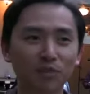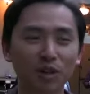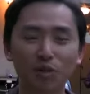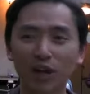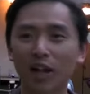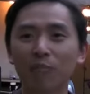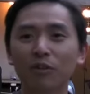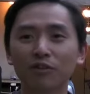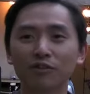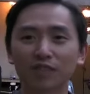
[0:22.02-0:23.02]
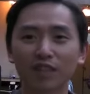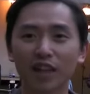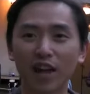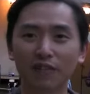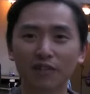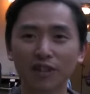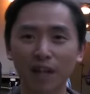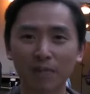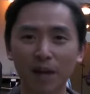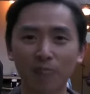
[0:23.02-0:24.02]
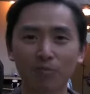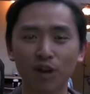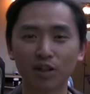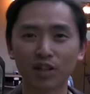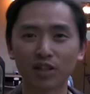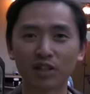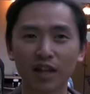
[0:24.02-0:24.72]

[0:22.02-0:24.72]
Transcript: write a couple of the iPhone and iPad projects.